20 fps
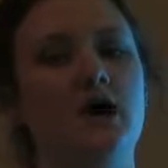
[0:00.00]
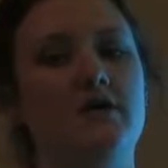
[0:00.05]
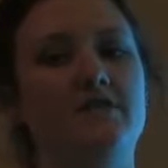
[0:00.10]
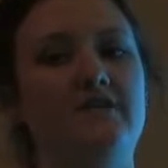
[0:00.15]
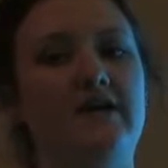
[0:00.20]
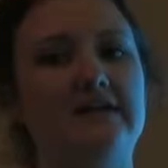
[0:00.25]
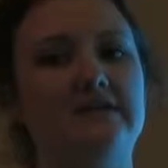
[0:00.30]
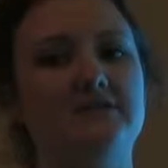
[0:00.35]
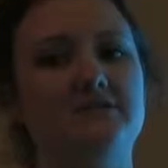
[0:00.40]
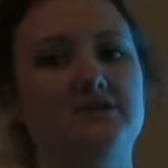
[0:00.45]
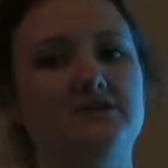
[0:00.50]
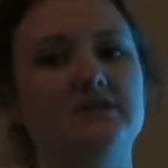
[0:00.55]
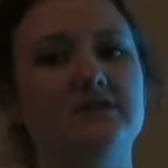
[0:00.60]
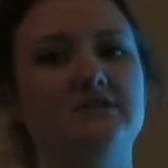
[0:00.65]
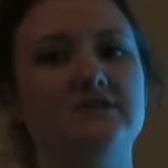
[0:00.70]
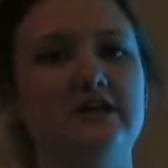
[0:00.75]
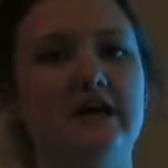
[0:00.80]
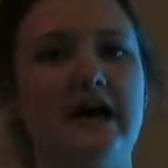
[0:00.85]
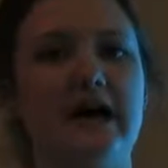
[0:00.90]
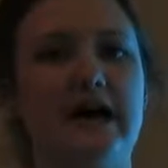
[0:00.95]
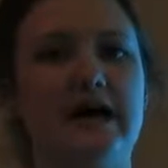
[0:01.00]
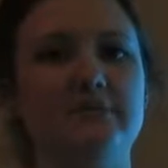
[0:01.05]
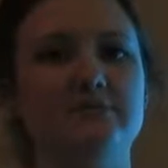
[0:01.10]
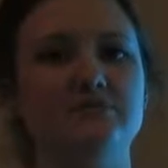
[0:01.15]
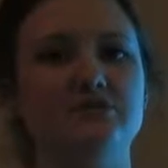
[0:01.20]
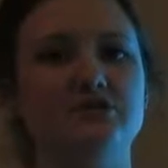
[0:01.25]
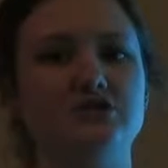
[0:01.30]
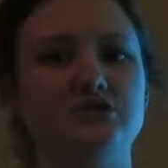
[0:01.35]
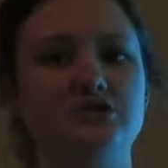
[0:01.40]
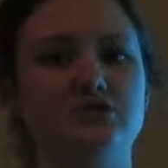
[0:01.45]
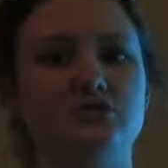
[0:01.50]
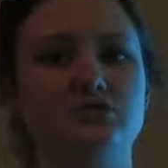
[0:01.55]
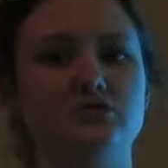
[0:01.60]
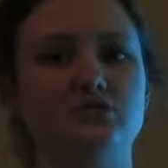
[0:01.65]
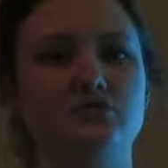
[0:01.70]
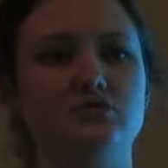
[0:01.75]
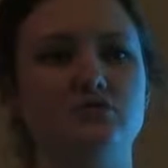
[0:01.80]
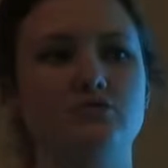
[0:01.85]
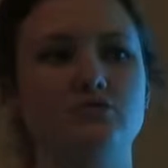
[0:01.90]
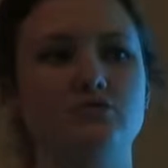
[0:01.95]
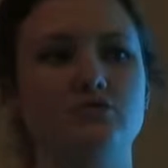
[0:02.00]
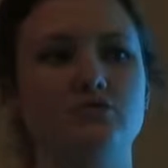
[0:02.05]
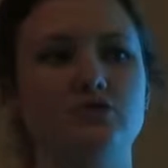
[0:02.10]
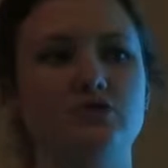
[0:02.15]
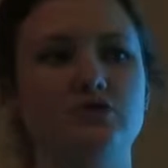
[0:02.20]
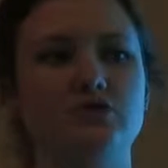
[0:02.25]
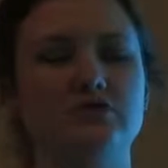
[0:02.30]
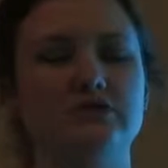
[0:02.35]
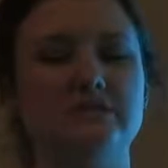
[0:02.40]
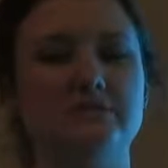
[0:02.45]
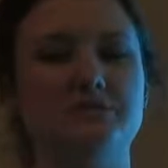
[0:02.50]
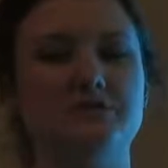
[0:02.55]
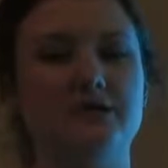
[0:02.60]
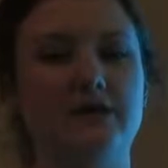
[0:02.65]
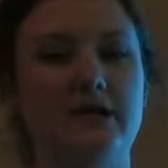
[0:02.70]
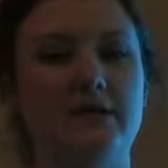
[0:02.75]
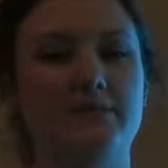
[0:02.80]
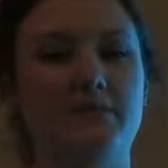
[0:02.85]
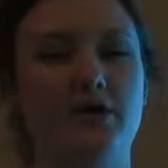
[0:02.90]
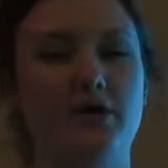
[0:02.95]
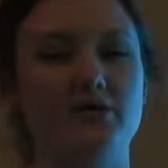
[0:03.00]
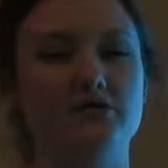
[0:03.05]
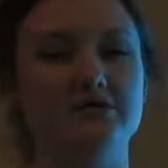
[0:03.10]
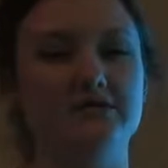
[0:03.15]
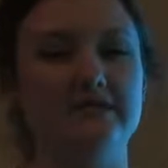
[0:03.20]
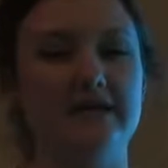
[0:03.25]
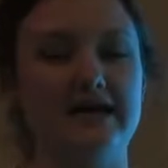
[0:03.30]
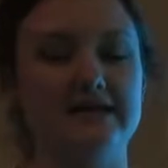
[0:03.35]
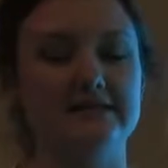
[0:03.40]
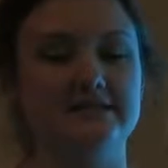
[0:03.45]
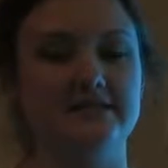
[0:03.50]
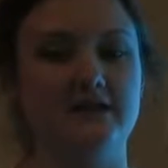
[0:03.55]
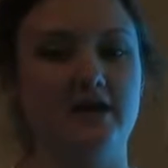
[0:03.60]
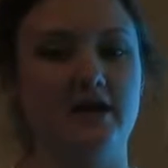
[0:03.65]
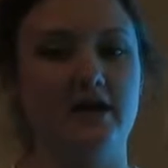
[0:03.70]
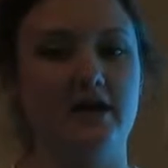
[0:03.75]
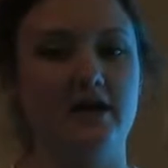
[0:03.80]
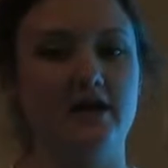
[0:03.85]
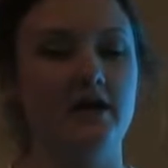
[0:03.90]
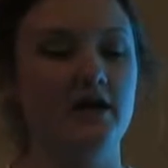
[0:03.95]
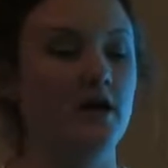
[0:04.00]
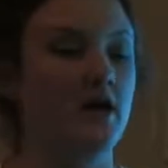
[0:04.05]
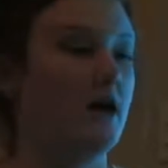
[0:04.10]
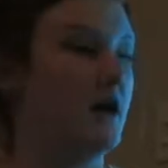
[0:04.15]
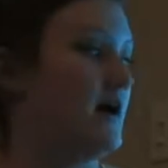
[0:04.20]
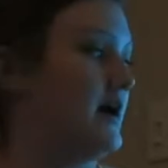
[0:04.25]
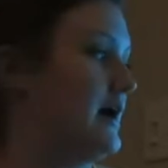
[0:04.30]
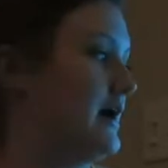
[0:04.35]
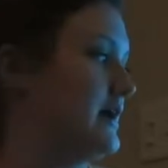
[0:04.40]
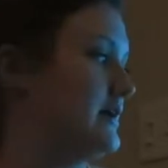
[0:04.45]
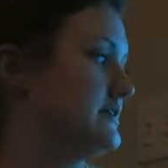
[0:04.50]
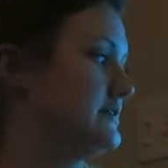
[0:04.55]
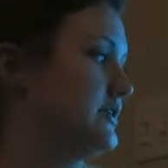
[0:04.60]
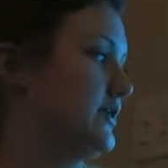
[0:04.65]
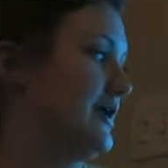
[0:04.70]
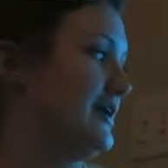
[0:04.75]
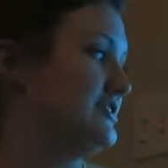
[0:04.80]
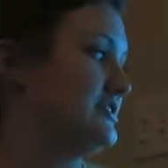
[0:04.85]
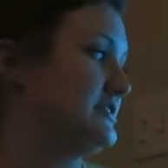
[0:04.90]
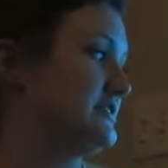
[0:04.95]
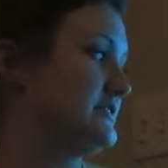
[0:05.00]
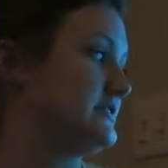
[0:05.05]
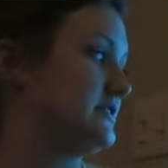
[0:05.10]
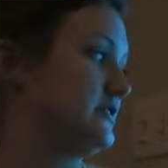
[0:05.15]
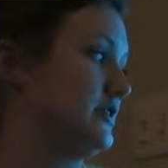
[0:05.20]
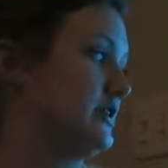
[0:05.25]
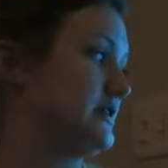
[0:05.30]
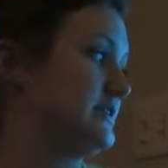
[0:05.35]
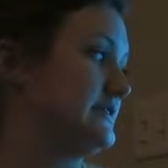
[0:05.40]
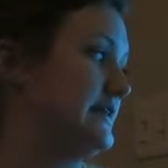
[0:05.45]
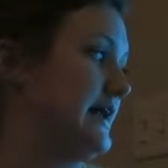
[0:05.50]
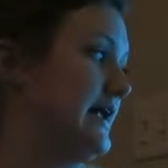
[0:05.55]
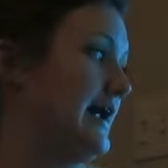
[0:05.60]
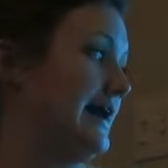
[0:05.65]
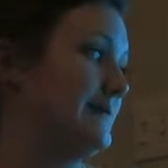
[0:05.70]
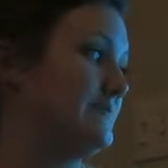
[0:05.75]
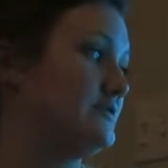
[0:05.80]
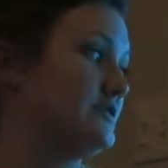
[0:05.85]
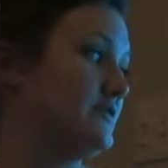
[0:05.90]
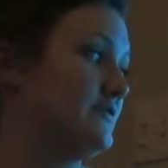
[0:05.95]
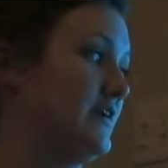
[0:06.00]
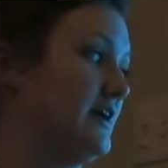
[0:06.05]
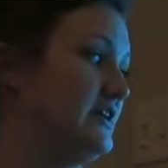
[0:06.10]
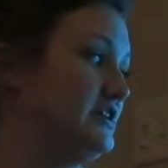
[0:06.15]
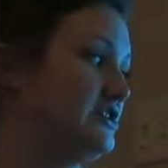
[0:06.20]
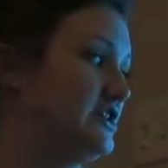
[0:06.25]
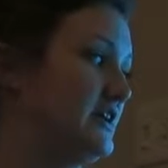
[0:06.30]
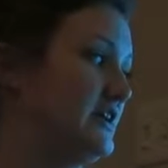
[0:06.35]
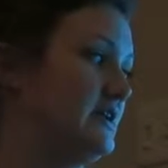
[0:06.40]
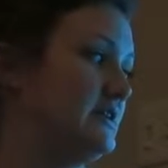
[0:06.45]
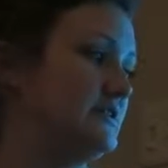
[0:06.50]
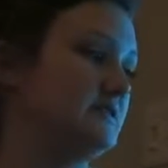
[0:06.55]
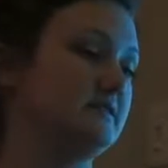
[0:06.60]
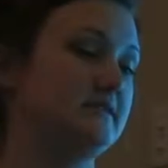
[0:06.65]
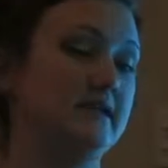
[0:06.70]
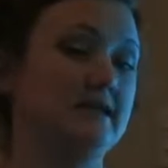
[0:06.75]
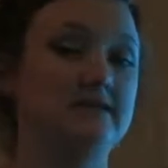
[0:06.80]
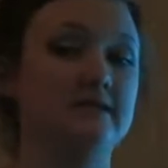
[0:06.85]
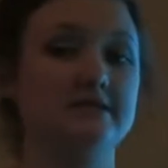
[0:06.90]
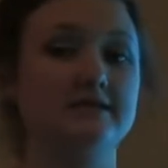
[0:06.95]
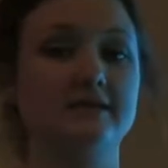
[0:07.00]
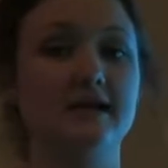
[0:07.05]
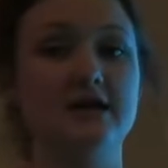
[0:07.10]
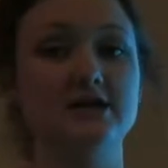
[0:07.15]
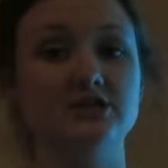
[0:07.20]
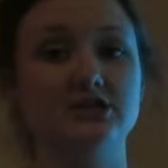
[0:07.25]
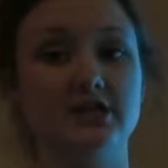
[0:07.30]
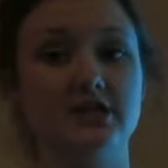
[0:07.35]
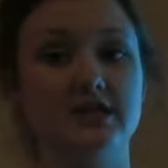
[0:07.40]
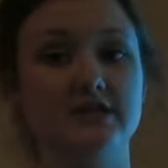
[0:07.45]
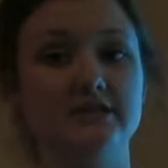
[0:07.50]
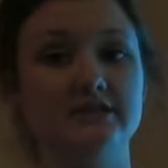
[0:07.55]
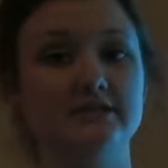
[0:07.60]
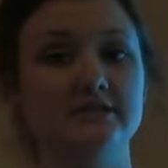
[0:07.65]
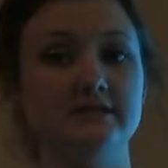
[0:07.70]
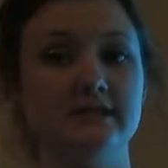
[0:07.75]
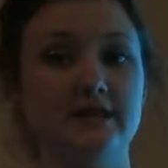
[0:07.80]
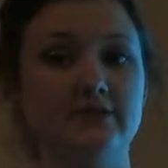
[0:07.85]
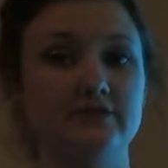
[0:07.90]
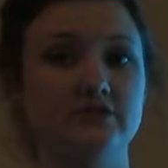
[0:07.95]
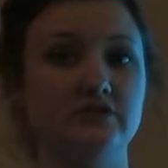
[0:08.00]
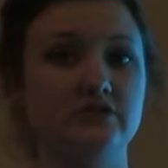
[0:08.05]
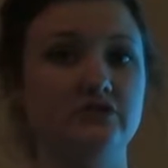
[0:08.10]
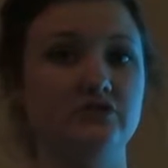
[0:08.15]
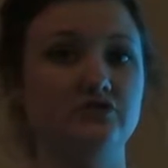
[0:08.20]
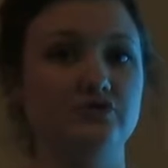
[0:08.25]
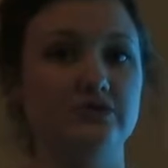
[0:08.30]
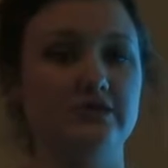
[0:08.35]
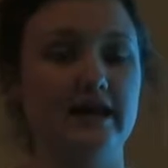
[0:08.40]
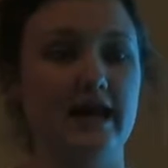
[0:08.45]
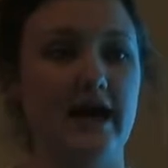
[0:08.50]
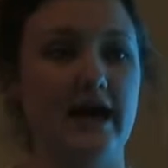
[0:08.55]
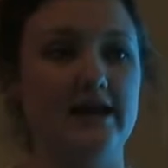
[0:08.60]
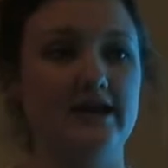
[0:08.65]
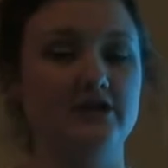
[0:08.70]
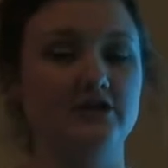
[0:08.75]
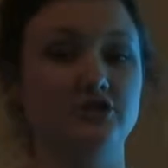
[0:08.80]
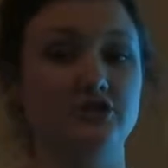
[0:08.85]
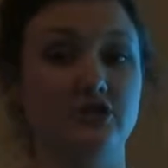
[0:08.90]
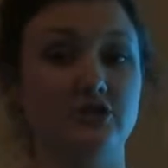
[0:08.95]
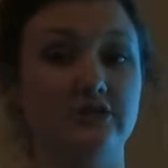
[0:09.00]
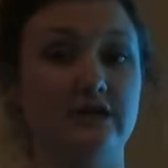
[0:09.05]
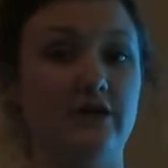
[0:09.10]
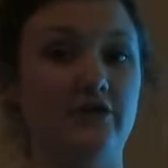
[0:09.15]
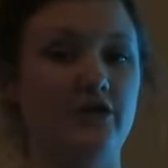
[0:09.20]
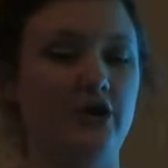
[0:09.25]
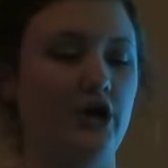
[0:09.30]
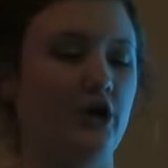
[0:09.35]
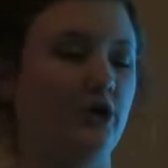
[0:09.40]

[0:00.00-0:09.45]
effective use of time to use pre and post testing, so I just looked at observations and discussions that the students had and took down